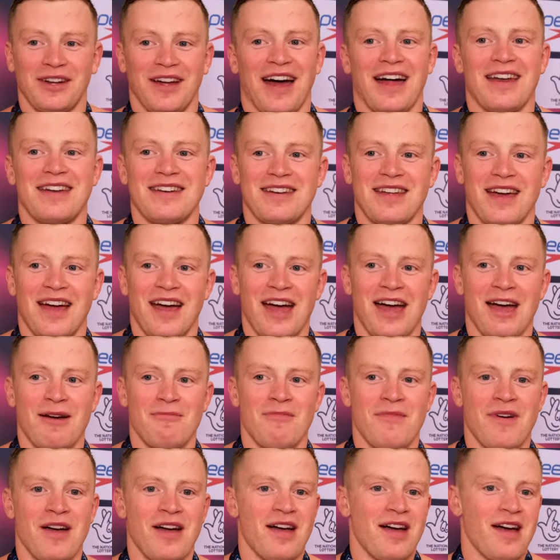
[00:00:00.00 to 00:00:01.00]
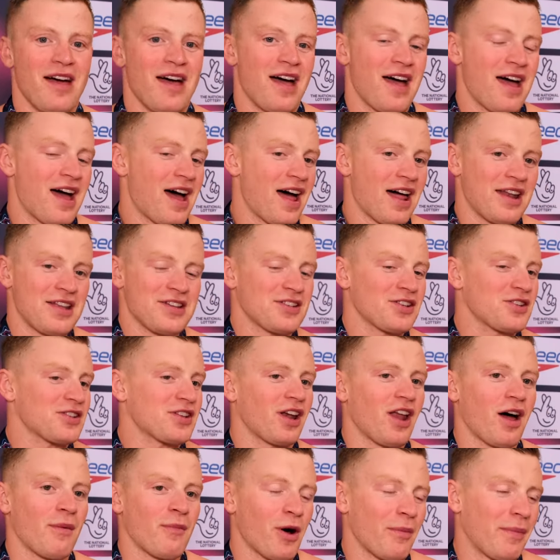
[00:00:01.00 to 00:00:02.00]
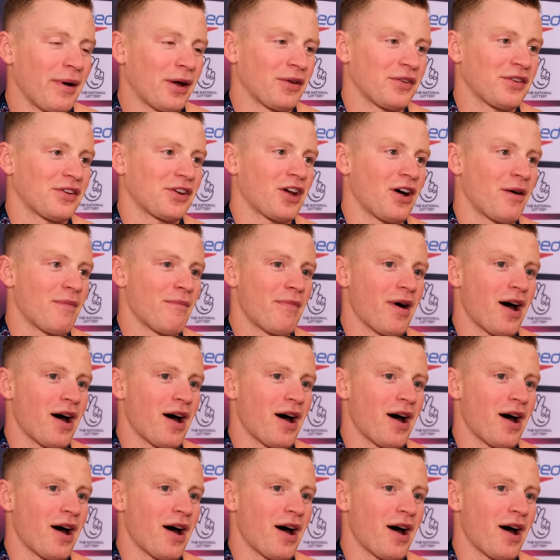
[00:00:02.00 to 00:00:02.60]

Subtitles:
And there's just a lot more building to come,